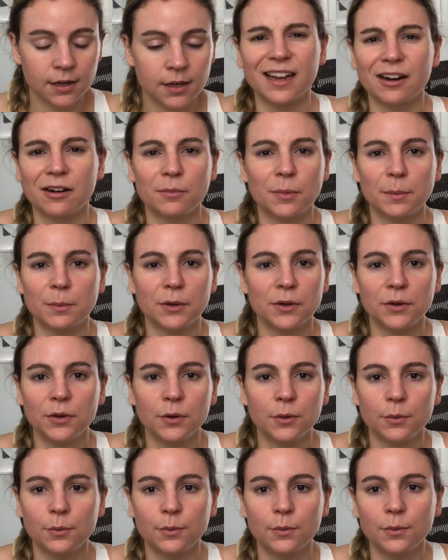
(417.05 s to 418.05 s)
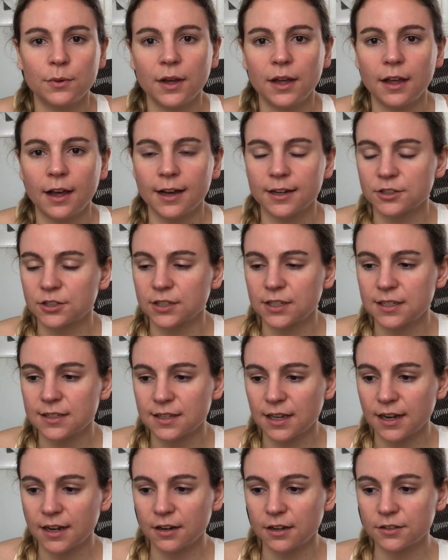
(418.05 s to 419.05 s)
I can't remember who actually
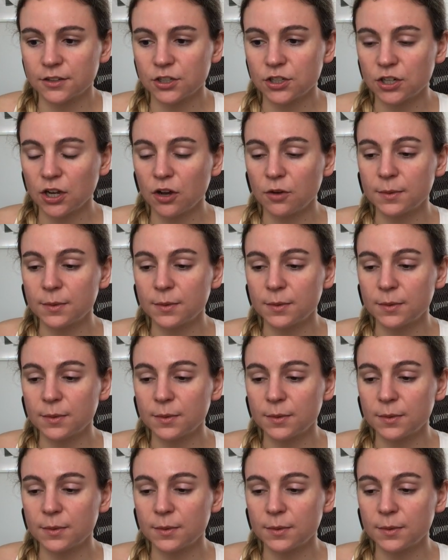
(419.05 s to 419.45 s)
said it on the show,